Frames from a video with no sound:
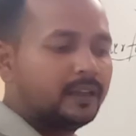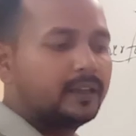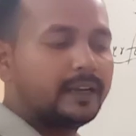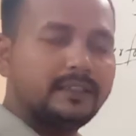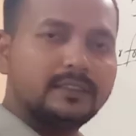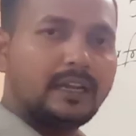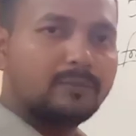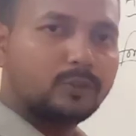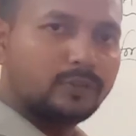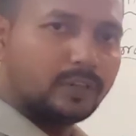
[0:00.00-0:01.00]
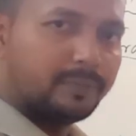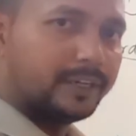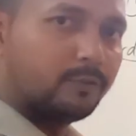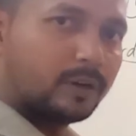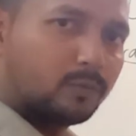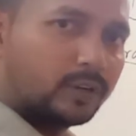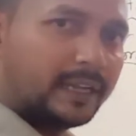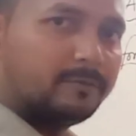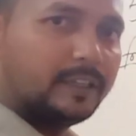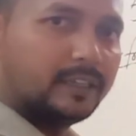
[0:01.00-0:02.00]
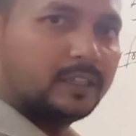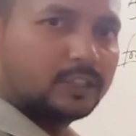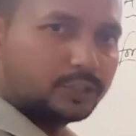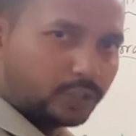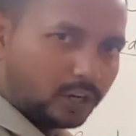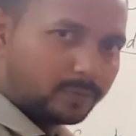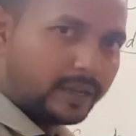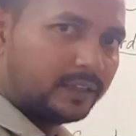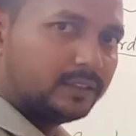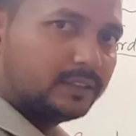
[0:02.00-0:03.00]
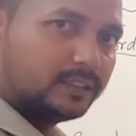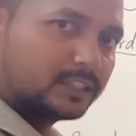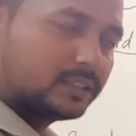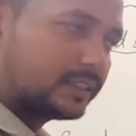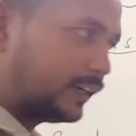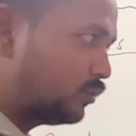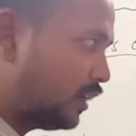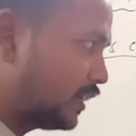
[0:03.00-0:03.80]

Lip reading: Guys, I'm going to repeat it one more time in a short manner. Just try to